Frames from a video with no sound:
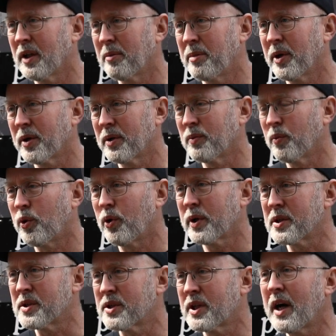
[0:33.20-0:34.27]
Club here in
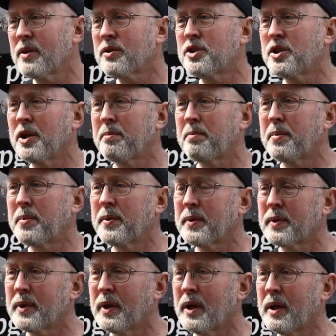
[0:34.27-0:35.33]
Wilkins Township
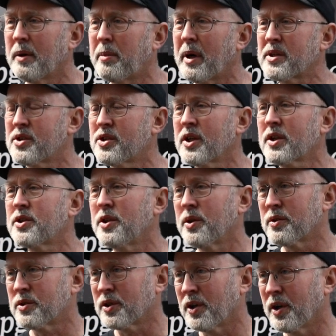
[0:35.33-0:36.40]
about 6
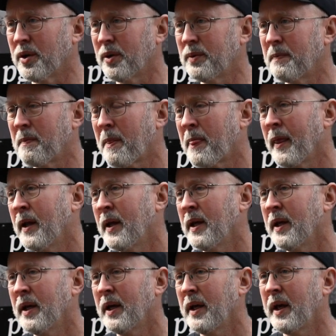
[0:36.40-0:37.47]
years ago.
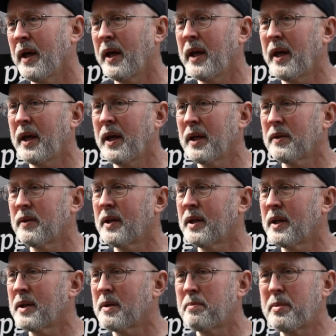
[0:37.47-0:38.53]
And
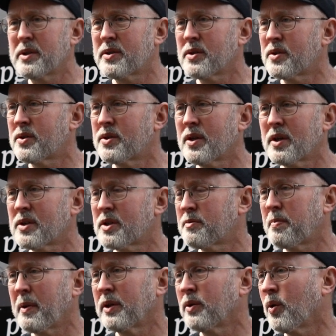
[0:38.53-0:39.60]
the business
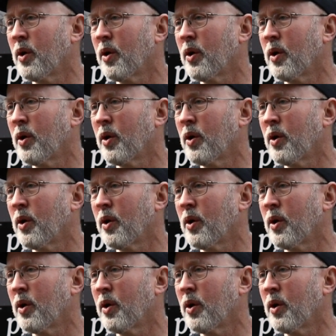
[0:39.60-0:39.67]
just been